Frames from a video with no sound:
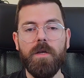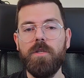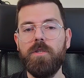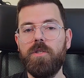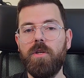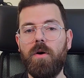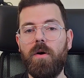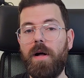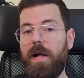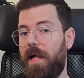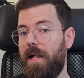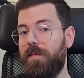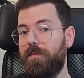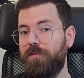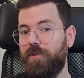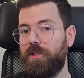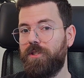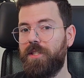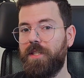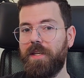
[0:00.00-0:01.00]
So I'm
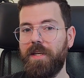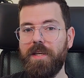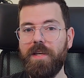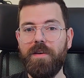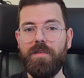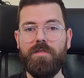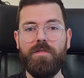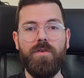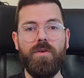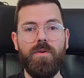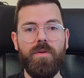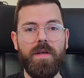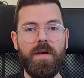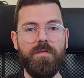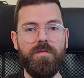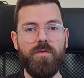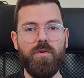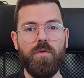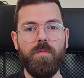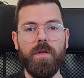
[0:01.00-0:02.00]
just gonna give you that
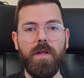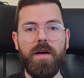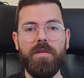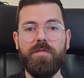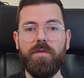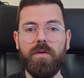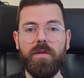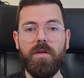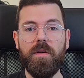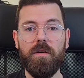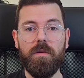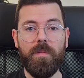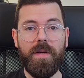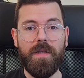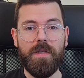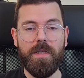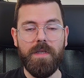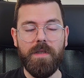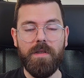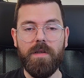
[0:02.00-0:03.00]
formula for the
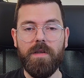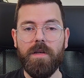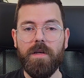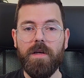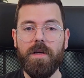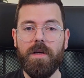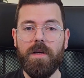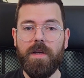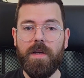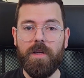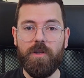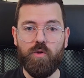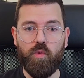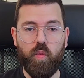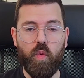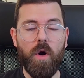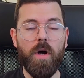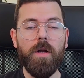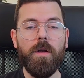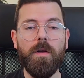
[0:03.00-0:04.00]
augmented. It's
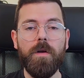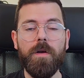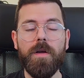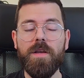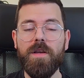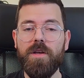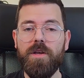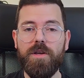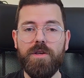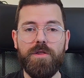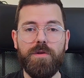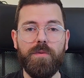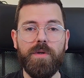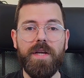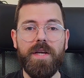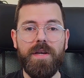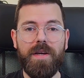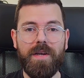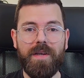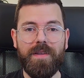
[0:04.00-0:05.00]
1, 3,
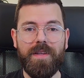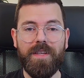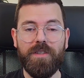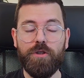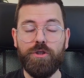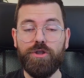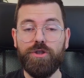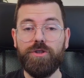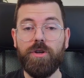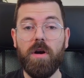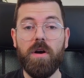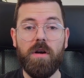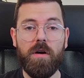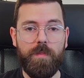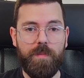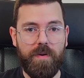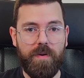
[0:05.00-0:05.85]
and then sharp